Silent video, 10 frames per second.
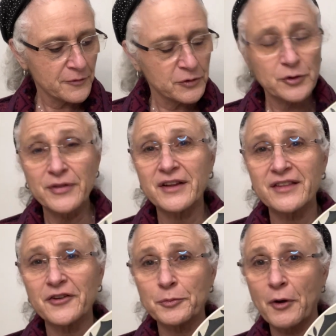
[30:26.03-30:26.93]
So I think
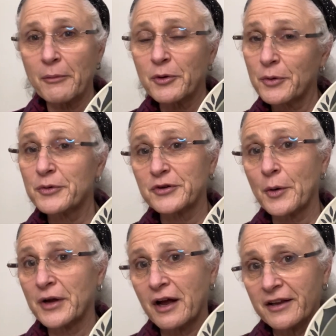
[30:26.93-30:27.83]
that's probably what was
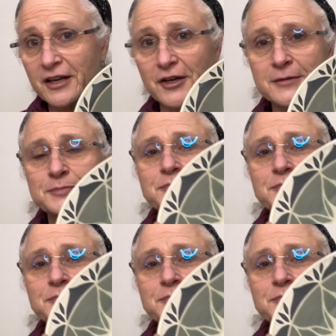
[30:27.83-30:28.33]
going on here.